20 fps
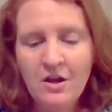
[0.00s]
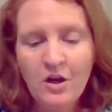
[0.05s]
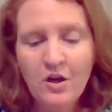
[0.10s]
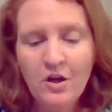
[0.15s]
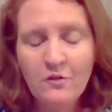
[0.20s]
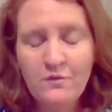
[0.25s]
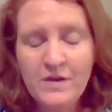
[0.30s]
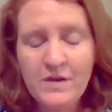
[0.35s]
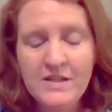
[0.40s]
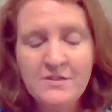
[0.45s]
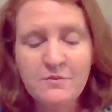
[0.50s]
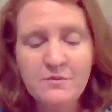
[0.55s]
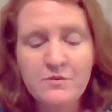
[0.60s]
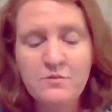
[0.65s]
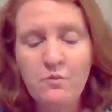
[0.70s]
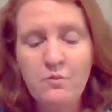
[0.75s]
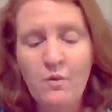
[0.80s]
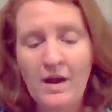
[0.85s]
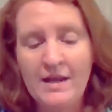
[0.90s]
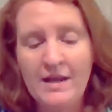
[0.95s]
Her face
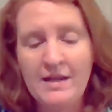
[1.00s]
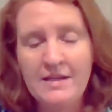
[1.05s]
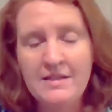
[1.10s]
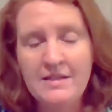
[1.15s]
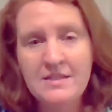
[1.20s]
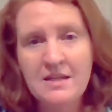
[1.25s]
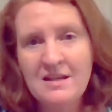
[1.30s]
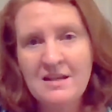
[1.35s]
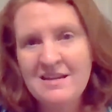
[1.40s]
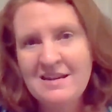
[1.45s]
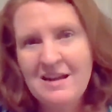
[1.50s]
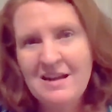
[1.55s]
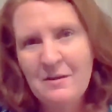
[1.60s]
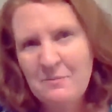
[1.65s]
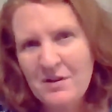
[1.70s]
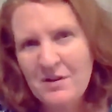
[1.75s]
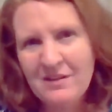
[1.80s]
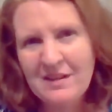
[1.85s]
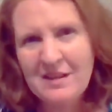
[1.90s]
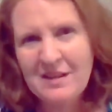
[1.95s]
was white, not
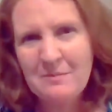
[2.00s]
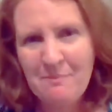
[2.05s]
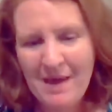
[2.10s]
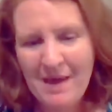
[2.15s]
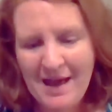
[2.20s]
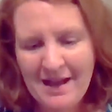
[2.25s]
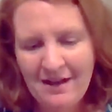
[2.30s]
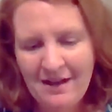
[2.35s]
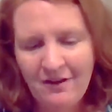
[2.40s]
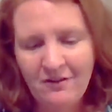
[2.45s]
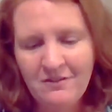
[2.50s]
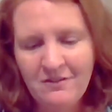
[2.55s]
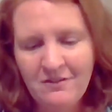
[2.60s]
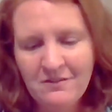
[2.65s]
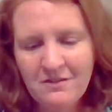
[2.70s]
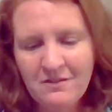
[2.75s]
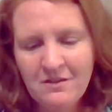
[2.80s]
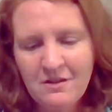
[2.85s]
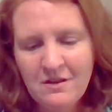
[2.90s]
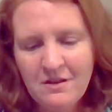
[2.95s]
merely pale,